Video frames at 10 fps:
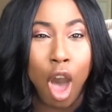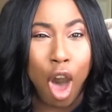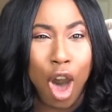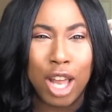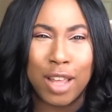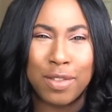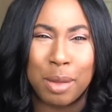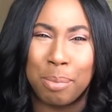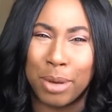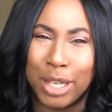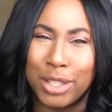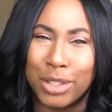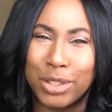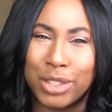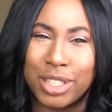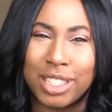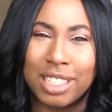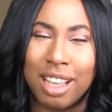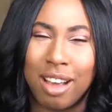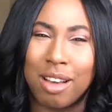all of the bundles
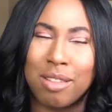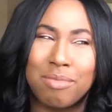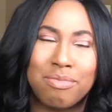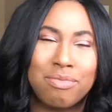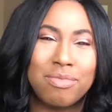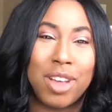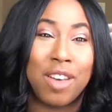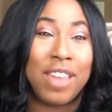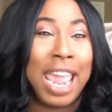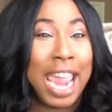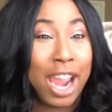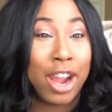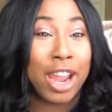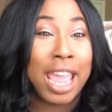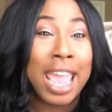of hair